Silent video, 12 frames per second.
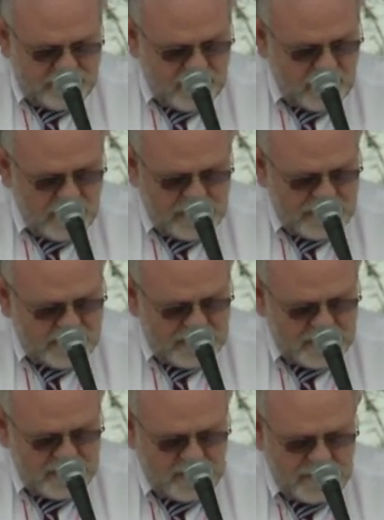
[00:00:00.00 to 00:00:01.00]
no
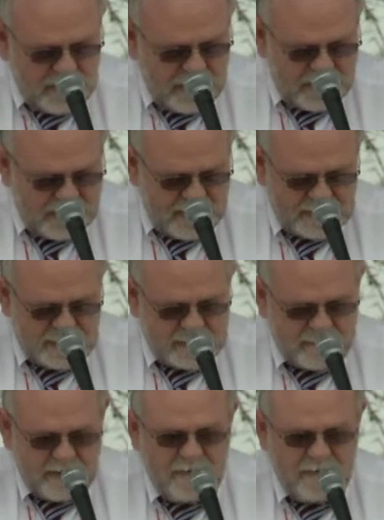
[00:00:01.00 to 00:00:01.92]
recognition of the limitations of